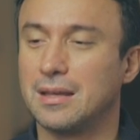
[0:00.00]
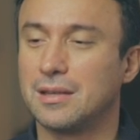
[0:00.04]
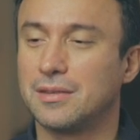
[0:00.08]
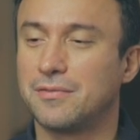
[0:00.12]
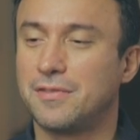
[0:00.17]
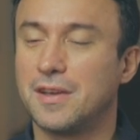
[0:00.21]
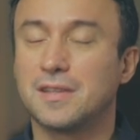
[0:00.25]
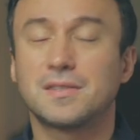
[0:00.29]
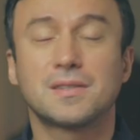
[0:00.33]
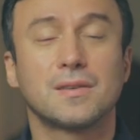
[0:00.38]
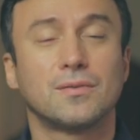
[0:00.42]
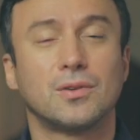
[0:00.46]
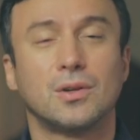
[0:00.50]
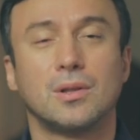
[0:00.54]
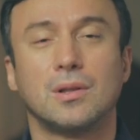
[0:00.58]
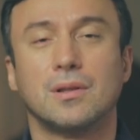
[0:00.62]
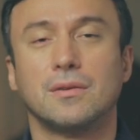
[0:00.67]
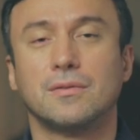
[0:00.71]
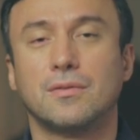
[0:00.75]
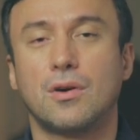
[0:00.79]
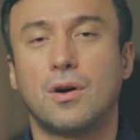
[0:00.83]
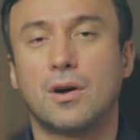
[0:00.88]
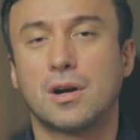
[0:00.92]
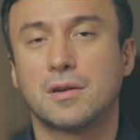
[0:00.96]
festival
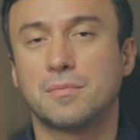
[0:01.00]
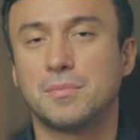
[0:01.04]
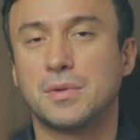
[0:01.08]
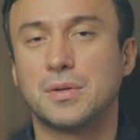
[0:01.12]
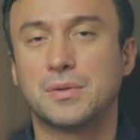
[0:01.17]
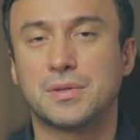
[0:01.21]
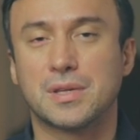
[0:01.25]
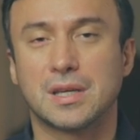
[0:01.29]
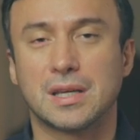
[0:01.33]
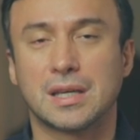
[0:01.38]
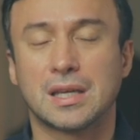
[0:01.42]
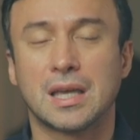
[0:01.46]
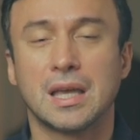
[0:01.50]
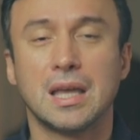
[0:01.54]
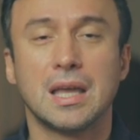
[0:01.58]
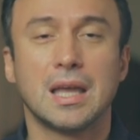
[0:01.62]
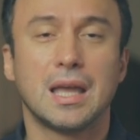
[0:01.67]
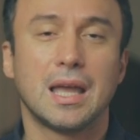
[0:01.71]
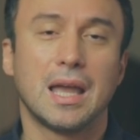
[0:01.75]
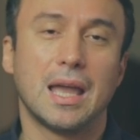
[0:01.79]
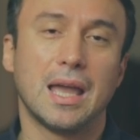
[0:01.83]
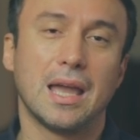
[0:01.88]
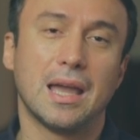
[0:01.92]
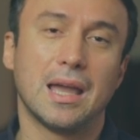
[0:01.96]
of art, music,
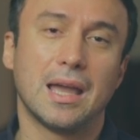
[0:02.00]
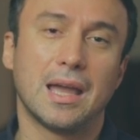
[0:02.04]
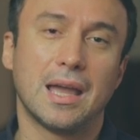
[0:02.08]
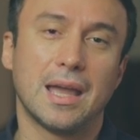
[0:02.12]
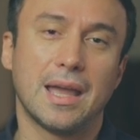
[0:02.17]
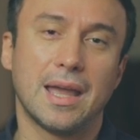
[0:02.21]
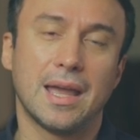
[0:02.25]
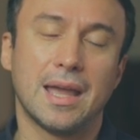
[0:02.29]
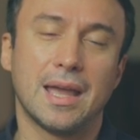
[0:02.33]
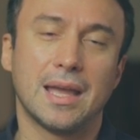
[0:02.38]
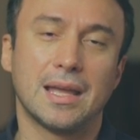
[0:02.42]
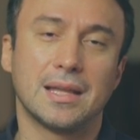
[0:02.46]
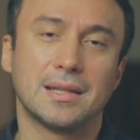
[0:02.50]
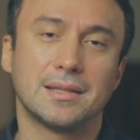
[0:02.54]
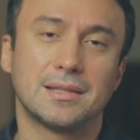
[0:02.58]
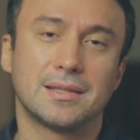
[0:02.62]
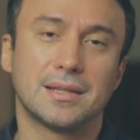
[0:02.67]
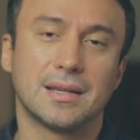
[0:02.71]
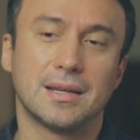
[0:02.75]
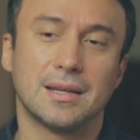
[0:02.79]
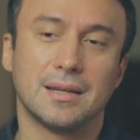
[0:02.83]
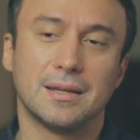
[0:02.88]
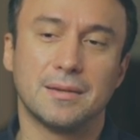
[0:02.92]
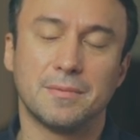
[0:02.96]
and
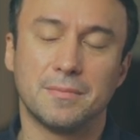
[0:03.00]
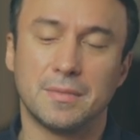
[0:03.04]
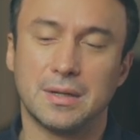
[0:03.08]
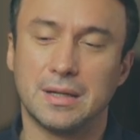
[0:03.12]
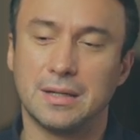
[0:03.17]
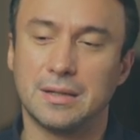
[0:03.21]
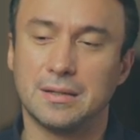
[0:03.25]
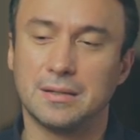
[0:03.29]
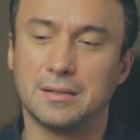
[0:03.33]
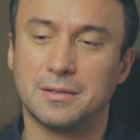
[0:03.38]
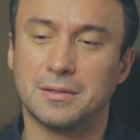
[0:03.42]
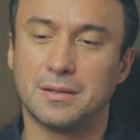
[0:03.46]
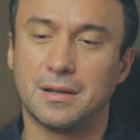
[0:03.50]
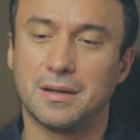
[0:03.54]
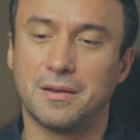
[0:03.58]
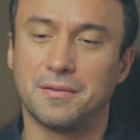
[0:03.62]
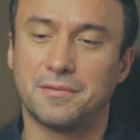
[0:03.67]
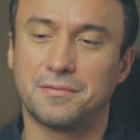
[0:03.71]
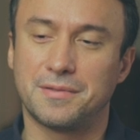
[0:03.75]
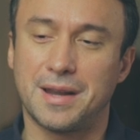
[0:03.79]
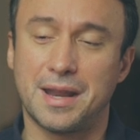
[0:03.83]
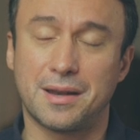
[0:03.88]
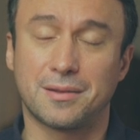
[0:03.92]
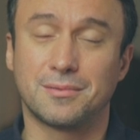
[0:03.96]

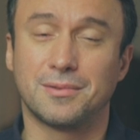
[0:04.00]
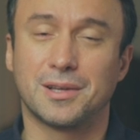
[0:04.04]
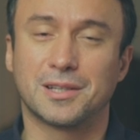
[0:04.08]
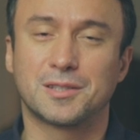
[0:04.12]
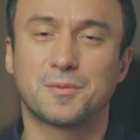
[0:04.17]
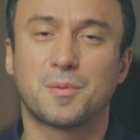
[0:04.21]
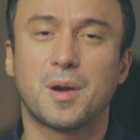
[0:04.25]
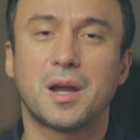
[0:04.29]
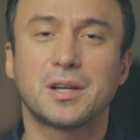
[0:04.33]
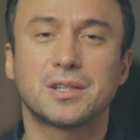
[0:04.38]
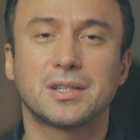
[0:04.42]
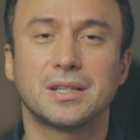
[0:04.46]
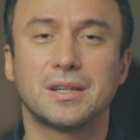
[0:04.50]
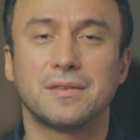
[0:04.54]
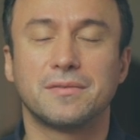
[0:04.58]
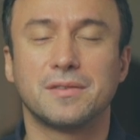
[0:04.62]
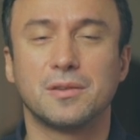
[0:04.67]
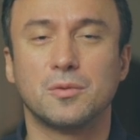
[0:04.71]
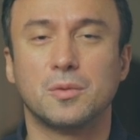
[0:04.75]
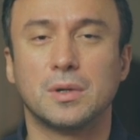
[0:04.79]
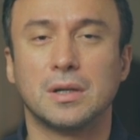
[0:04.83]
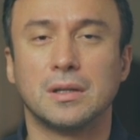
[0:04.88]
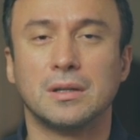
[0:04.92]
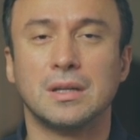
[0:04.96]
of radical expression, if
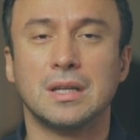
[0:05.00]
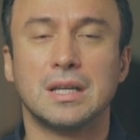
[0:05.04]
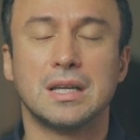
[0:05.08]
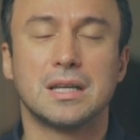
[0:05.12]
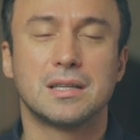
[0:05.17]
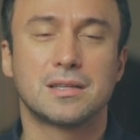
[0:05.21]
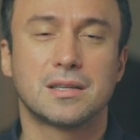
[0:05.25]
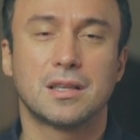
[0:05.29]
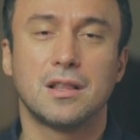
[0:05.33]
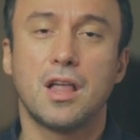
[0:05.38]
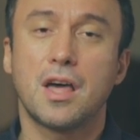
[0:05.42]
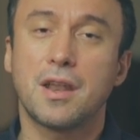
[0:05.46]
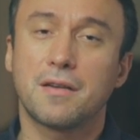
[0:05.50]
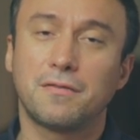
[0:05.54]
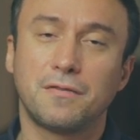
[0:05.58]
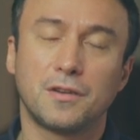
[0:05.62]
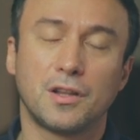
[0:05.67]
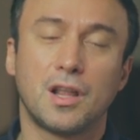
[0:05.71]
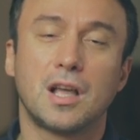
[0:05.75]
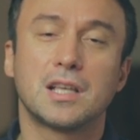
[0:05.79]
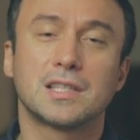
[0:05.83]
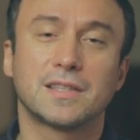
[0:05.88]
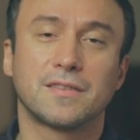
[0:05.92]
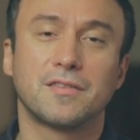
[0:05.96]
you will. There's a lot of
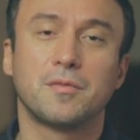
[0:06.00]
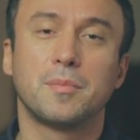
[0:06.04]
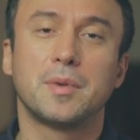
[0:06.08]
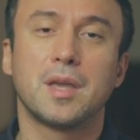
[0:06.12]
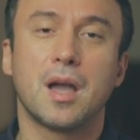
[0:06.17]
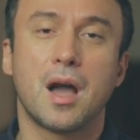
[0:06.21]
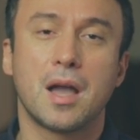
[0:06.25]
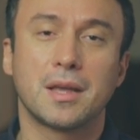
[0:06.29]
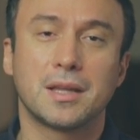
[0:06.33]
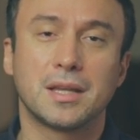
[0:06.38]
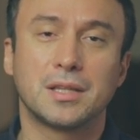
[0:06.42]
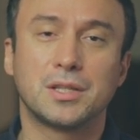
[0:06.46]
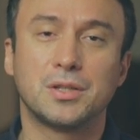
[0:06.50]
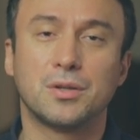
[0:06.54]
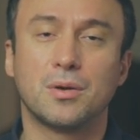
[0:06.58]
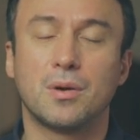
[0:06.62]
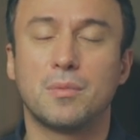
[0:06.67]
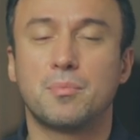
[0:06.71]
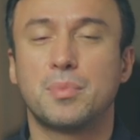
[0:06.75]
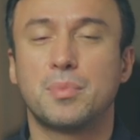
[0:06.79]
philosophy behind it too.